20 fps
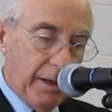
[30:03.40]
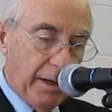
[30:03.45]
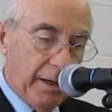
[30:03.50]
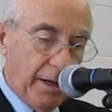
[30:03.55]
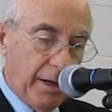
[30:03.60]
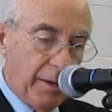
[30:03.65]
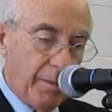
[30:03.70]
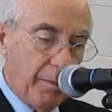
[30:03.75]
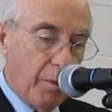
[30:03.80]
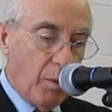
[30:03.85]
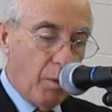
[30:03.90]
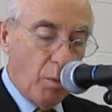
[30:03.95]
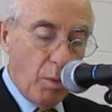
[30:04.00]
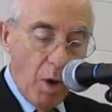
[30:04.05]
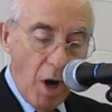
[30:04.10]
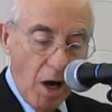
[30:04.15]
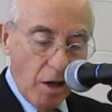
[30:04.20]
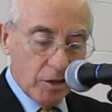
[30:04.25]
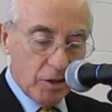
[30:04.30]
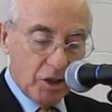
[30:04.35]
um,
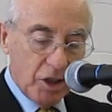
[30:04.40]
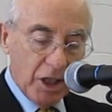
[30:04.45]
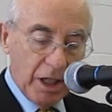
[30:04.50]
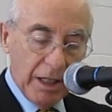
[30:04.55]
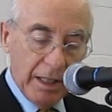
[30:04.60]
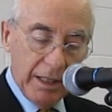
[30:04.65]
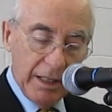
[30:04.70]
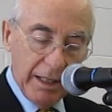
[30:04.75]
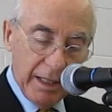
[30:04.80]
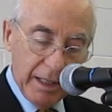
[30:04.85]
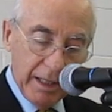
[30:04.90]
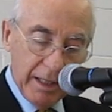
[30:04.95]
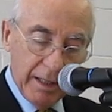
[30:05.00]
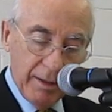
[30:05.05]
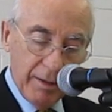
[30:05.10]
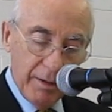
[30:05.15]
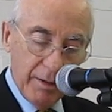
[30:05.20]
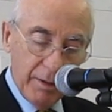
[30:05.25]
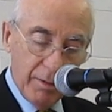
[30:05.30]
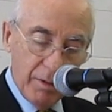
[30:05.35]
watching
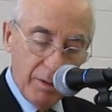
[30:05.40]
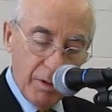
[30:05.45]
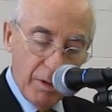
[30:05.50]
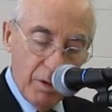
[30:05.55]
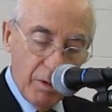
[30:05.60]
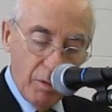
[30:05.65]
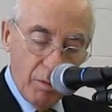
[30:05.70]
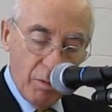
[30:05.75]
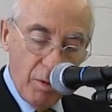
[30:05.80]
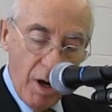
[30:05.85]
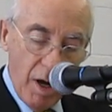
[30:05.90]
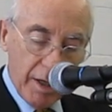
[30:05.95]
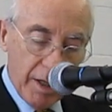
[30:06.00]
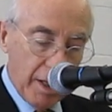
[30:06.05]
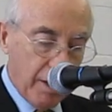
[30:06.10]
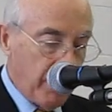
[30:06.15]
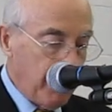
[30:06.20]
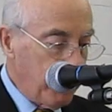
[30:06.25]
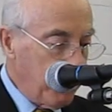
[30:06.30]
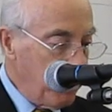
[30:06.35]
and
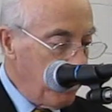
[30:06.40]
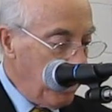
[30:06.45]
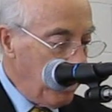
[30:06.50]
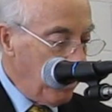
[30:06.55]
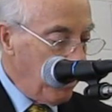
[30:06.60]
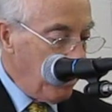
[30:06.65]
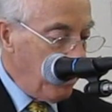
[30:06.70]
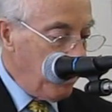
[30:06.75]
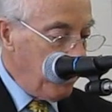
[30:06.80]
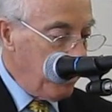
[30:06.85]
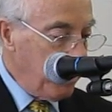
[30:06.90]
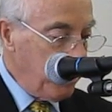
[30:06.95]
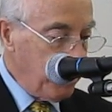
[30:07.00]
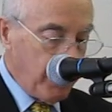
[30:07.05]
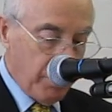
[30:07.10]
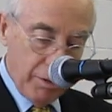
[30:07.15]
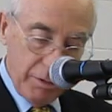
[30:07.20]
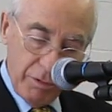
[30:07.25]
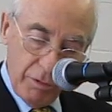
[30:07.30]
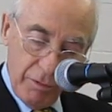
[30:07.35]
walking through the earth and
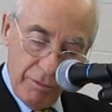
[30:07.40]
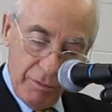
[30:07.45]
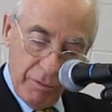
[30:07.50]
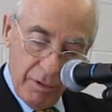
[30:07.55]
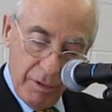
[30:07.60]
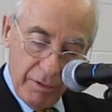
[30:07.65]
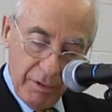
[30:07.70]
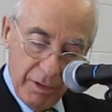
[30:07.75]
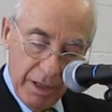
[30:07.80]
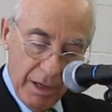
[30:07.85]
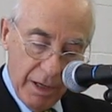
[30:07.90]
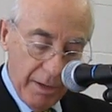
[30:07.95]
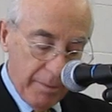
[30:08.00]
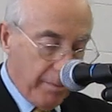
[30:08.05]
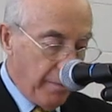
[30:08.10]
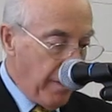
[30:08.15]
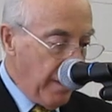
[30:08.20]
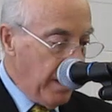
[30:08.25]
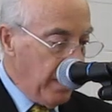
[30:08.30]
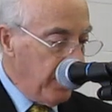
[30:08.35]
so on and so forth. Um,
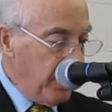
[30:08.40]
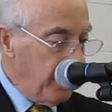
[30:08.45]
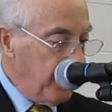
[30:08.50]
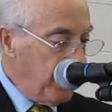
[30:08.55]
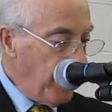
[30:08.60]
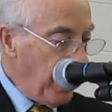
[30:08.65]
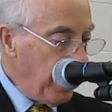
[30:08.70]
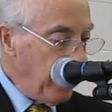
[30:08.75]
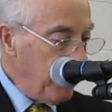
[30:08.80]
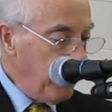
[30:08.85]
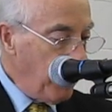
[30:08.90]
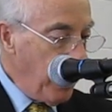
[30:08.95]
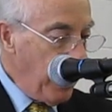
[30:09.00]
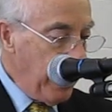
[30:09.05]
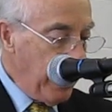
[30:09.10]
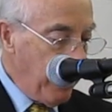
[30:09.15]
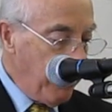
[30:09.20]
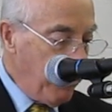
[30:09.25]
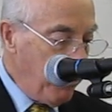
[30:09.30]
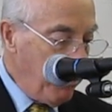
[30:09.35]

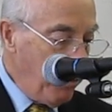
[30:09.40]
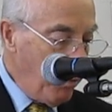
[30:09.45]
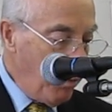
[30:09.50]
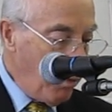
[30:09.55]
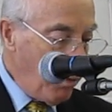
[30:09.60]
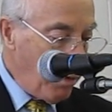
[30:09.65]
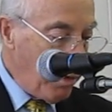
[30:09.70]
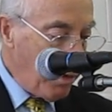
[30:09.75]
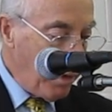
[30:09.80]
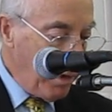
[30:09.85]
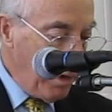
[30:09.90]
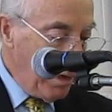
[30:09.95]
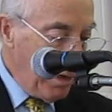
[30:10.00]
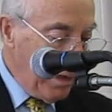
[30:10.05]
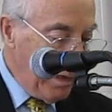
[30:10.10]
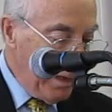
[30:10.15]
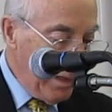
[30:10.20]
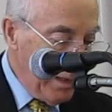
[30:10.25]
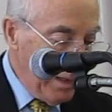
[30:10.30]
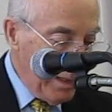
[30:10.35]
Zechariah 4.
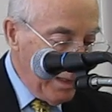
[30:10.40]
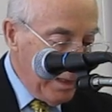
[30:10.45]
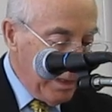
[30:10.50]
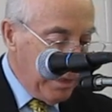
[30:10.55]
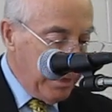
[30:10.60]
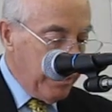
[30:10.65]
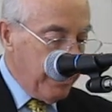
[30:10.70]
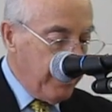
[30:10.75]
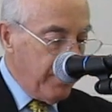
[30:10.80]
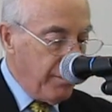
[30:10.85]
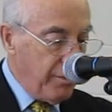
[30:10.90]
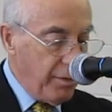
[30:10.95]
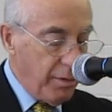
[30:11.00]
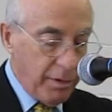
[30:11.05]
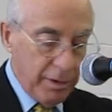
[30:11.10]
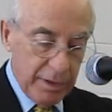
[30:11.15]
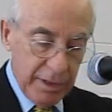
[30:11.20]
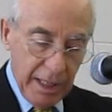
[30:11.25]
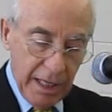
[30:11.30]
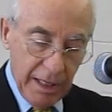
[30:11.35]

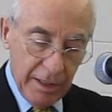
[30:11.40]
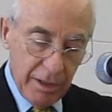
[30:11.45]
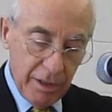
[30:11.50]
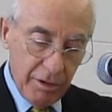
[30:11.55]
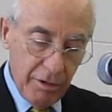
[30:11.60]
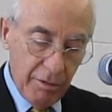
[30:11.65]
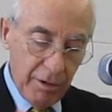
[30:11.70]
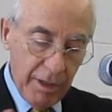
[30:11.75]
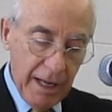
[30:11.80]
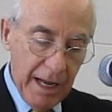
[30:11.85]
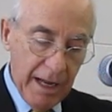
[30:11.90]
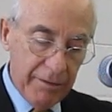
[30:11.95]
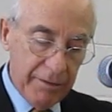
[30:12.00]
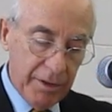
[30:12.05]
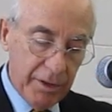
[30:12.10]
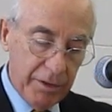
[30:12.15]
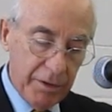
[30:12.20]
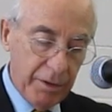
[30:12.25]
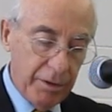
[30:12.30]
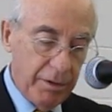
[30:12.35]
410. You don't have
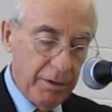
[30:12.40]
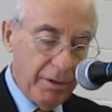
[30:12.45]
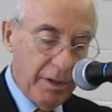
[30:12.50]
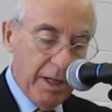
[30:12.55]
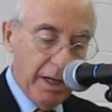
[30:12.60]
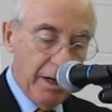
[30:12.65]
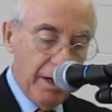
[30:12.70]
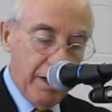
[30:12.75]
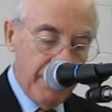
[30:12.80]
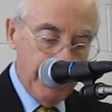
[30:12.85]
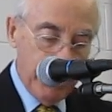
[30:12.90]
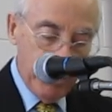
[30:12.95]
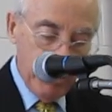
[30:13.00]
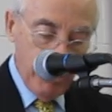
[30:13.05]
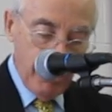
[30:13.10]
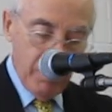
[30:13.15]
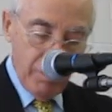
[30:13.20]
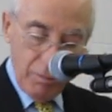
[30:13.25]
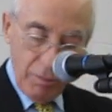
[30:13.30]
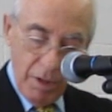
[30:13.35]
to turn there if you
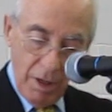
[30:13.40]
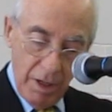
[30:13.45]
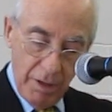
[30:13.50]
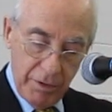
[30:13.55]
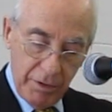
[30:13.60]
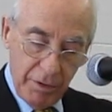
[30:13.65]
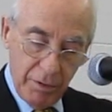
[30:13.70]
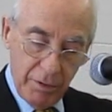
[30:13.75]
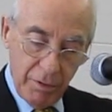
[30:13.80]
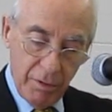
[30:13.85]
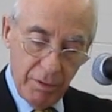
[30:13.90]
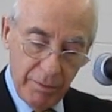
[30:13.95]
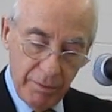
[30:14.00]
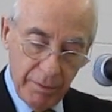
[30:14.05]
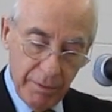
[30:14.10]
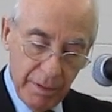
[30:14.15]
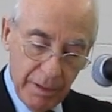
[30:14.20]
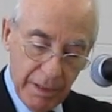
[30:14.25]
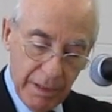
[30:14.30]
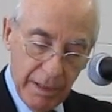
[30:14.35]
don't want to.
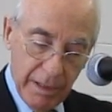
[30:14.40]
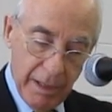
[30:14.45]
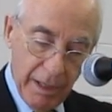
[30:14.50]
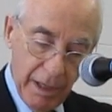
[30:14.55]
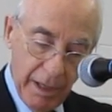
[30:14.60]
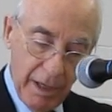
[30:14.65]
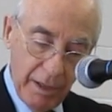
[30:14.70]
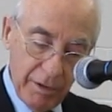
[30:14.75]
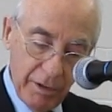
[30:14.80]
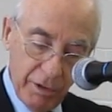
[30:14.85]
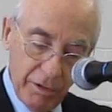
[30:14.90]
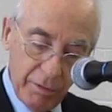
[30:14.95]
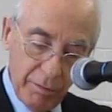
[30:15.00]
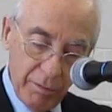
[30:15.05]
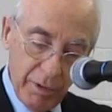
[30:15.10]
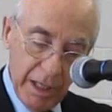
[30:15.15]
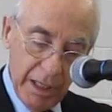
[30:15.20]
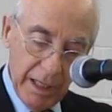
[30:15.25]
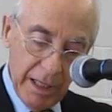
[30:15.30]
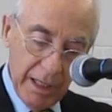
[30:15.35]
I'll just
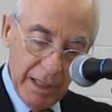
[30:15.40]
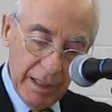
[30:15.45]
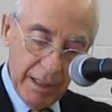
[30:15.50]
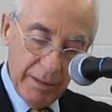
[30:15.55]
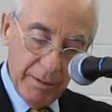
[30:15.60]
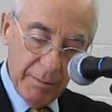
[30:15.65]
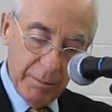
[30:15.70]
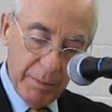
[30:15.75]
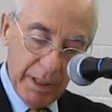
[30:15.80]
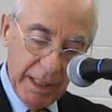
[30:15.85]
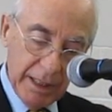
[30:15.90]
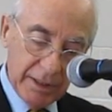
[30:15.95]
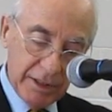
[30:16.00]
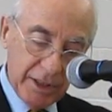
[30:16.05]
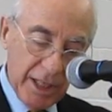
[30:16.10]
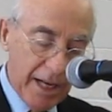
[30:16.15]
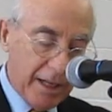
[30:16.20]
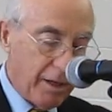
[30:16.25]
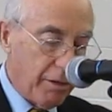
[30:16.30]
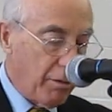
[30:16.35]
read it. But
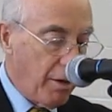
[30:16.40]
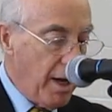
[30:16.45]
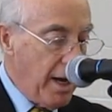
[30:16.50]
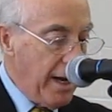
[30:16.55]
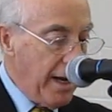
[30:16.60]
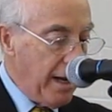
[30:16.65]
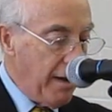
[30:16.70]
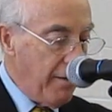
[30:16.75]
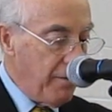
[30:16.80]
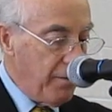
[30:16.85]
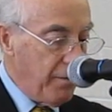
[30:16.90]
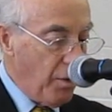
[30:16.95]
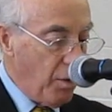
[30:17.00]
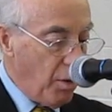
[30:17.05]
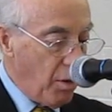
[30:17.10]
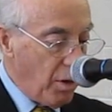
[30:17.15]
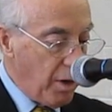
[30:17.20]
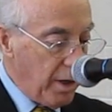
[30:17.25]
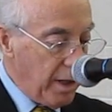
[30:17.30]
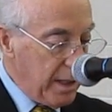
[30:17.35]
Zechariah
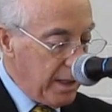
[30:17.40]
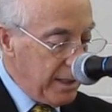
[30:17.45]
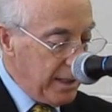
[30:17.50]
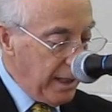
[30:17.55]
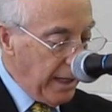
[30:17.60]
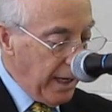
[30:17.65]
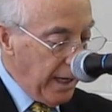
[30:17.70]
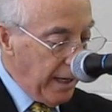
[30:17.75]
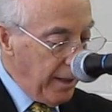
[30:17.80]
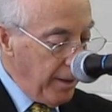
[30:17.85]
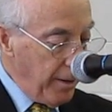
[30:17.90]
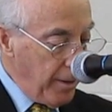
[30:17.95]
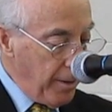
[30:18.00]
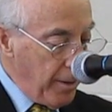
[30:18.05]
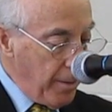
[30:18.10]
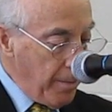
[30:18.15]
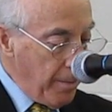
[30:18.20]
4:10